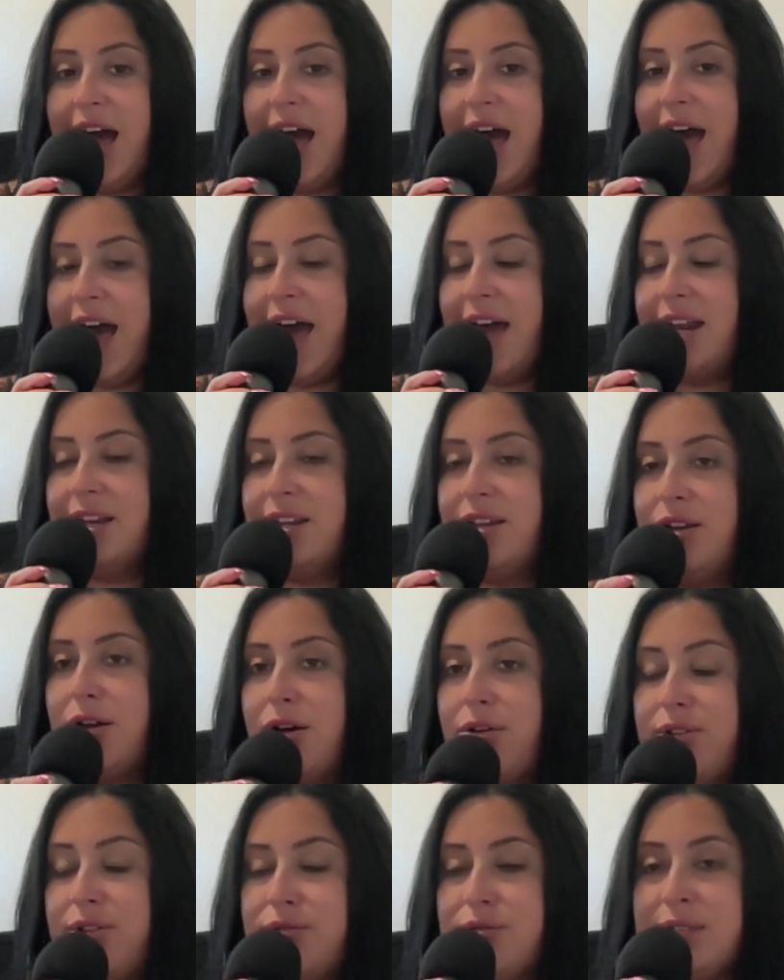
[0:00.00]
And,
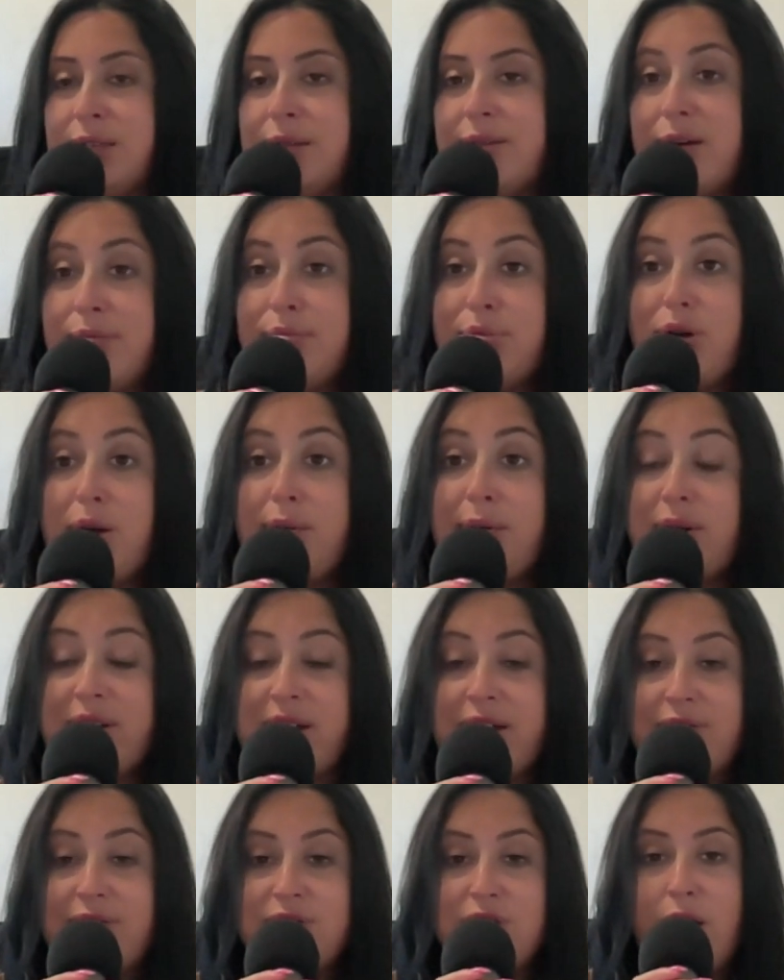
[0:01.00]
this was something that Broberg
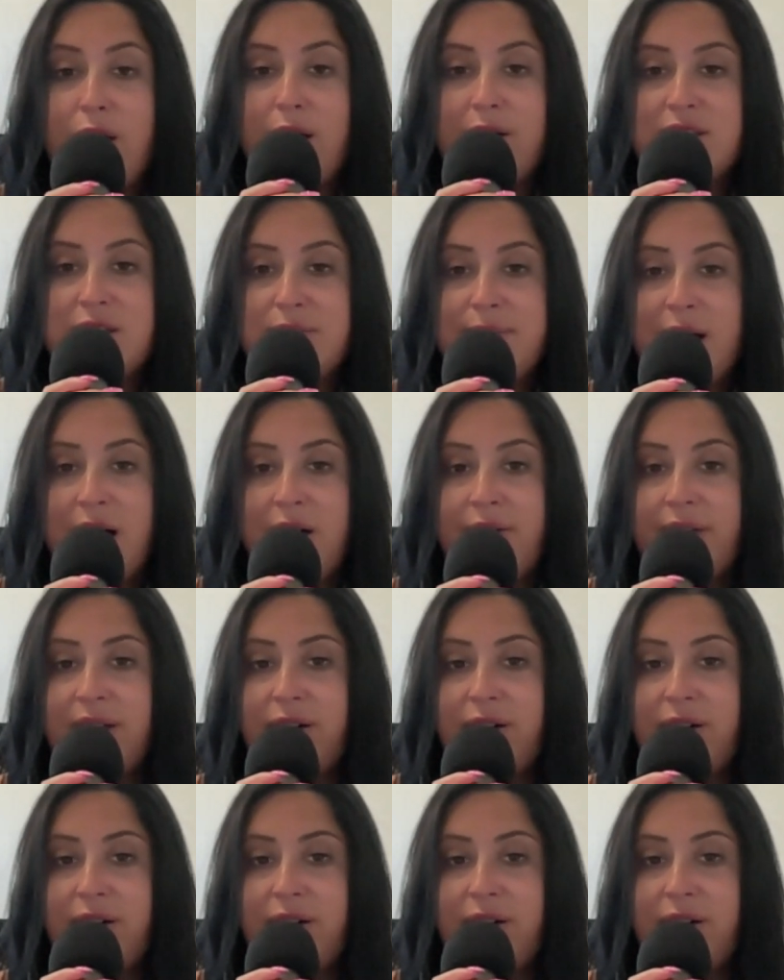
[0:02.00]
even talked about,